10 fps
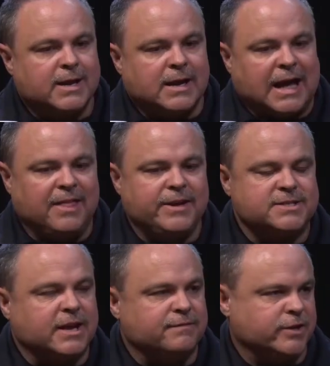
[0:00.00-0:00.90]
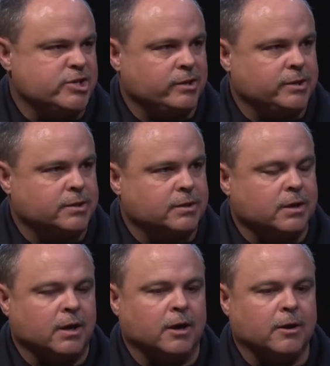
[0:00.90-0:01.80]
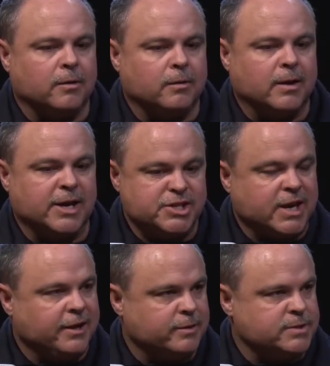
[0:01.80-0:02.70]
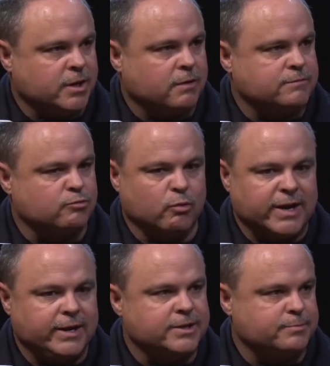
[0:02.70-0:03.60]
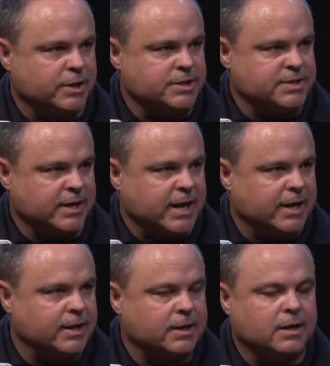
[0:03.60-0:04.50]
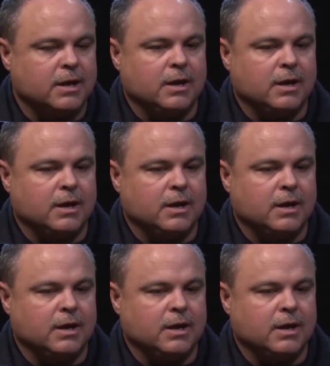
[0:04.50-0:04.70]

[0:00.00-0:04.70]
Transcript: I think stay vigilant, uh, educate themselves, read as much as they can.